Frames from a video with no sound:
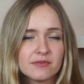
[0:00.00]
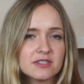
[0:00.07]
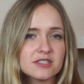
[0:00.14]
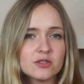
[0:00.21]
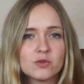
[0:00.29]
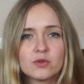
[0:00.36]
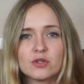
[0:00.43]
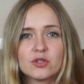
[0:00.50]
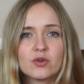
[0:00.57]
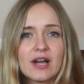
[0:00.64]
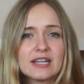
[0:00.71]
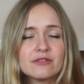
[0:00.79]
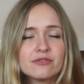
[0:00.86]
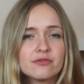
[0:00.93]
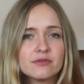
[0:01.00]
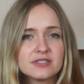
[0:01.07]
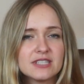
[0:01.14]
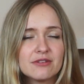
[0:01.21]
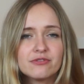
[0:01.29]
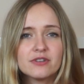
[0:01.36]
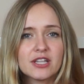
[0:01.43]
so you kind of
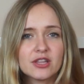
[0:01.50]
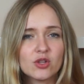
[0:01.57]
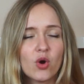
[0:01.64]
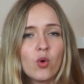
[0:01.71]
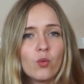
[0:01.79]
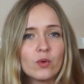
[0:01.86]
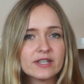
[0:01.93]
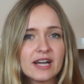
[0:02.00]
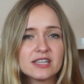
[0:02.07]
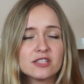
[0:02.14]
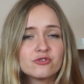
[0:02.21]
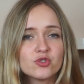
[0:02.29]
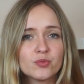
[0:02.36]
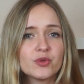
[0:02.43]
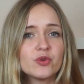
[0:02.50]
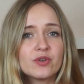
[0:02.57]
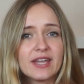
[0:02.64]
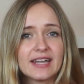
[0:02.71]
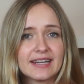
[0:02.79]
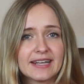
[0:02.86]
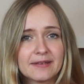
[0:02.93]
definitely know what kind of room you're
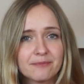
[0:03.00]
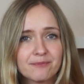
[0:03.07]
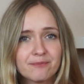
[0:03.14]
getting.